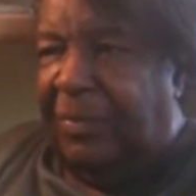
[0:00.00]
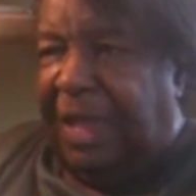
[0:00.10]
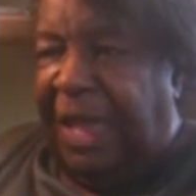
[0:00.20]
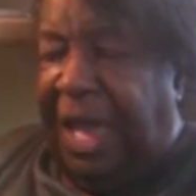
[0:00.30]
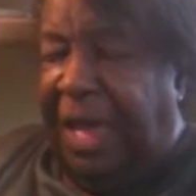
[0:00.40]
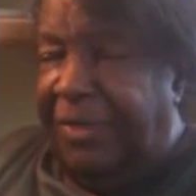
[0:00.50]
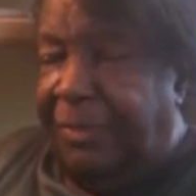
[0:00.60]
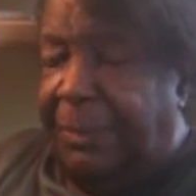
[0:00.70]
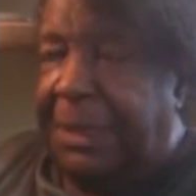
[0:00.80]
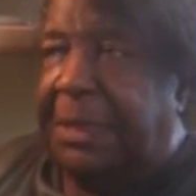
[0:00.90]
They
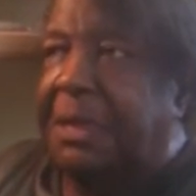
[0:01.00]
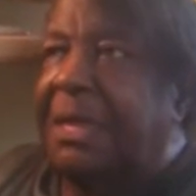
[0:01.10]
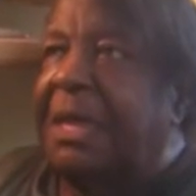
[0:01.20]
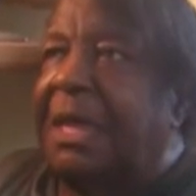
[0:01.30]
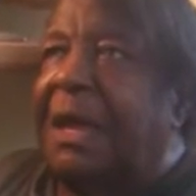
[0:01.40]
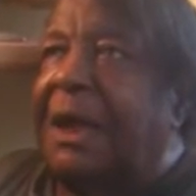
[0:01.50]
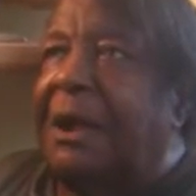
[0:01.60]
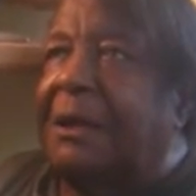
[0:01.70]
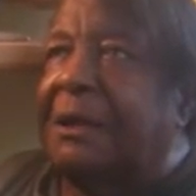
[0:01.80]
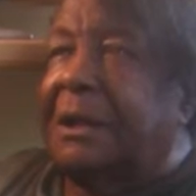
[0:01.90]
asked me,
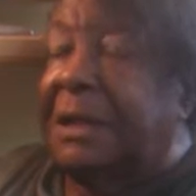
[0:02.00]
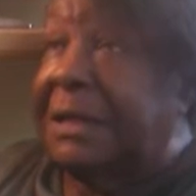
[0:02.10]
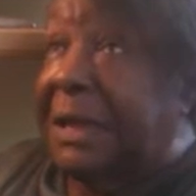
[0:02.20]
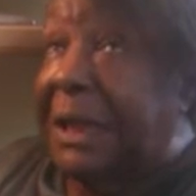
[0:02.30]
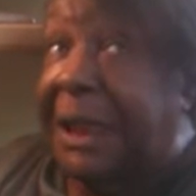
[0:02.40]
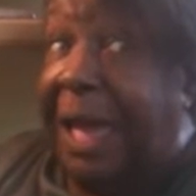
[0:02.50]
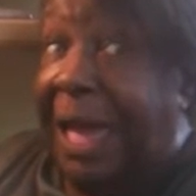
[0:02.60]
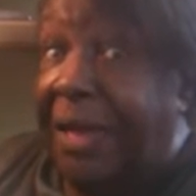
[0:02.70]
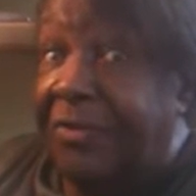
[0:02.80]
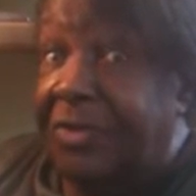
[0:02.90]
can I
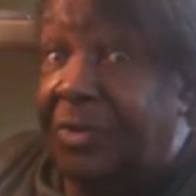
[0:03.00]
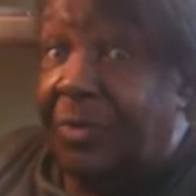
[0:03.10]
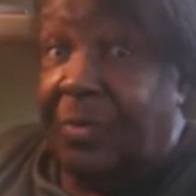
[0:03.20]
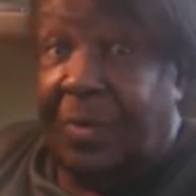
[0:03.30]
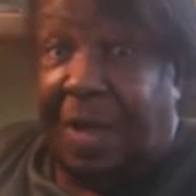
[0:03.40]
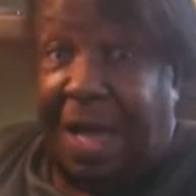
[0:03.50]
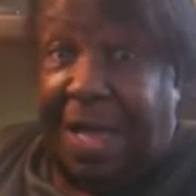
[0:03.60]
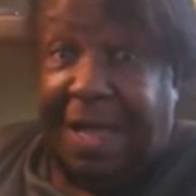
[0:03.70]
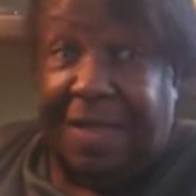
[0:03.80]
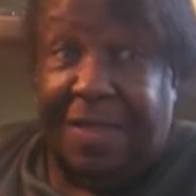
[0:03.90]
ask you
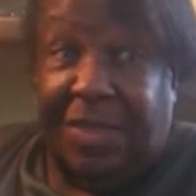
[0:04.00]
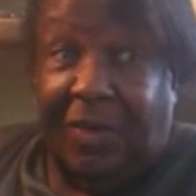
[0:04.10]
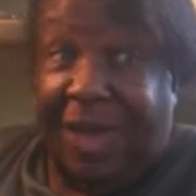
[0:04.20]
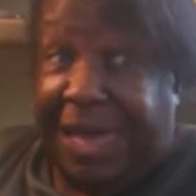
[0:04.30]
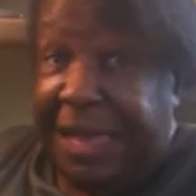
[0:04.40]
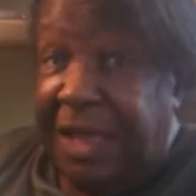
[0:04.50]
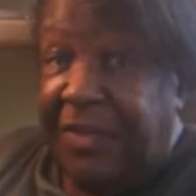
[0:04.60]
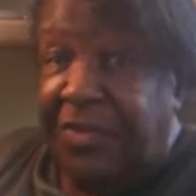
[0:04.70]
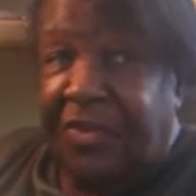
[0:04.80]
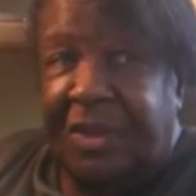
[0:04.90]
your
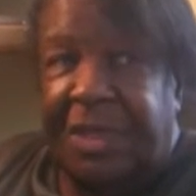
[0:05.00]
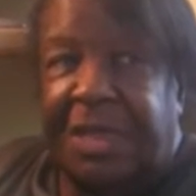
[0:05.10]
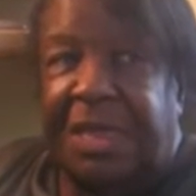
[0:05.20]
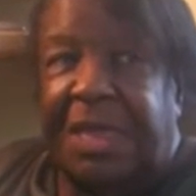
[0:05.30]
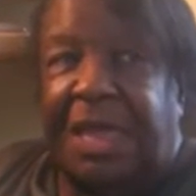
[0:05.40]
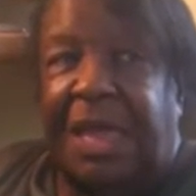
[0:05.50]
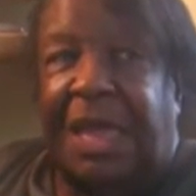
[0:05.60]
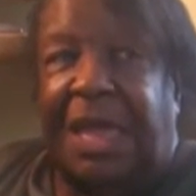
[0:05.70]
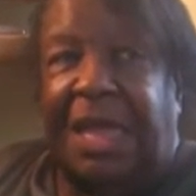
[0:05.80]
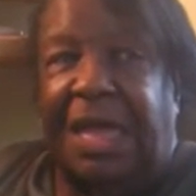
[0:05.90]
age?
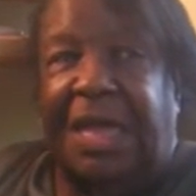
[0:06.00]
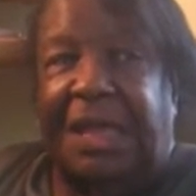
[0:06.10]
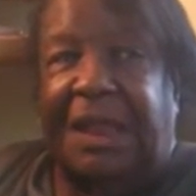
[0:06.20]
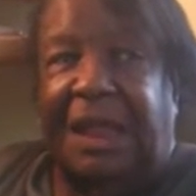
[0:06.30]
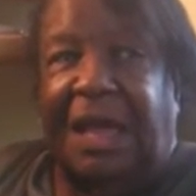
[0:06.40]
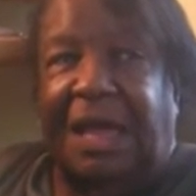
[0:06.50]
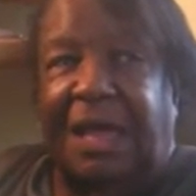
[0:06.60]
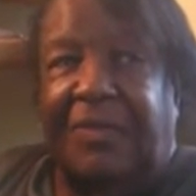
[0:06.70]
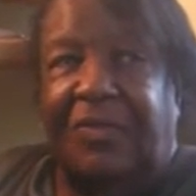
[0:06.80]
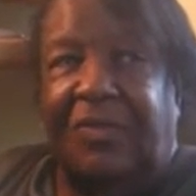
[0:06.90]
And
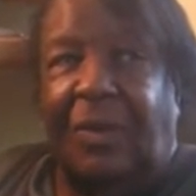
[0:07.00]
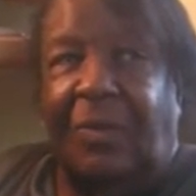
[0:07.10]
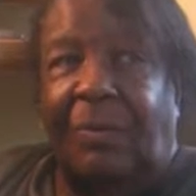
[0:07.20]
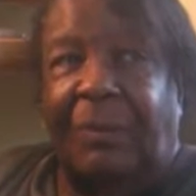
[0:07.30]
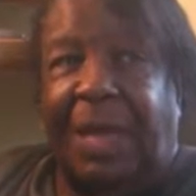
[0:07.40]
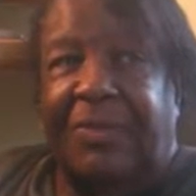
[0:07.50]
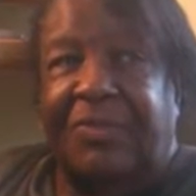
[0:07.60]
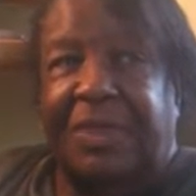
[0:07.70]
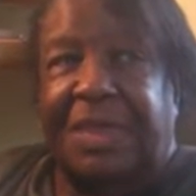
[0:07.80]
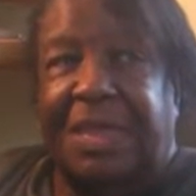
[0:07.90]
I told them, I
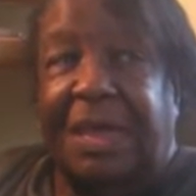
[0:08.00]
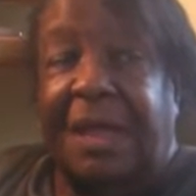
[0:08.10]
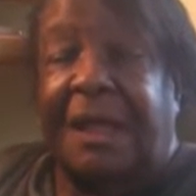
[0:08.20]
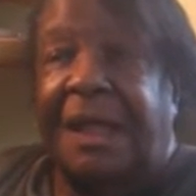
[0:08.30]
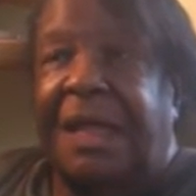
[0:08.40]
said, yeah.